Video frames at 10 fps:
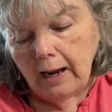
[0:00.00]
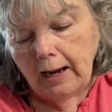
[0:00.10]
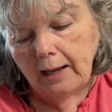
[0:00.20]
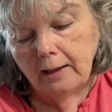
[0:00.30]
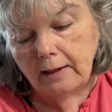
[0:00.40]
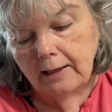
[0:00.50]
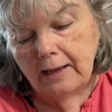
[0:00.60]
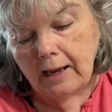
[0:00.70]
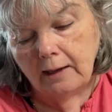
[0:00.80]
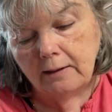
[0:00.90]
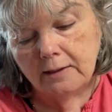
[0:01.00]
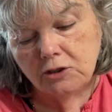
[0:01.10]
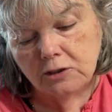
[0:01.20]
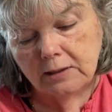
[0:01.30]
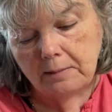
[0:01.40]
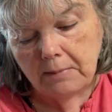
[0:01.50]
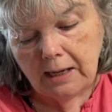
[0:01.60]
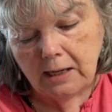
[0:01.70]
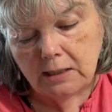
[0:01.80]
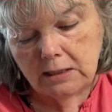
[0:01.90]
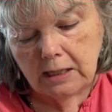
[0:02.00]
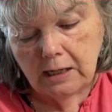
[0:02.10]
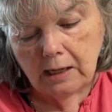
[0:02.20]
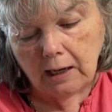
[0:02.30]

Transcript: And again, it's just like making tea.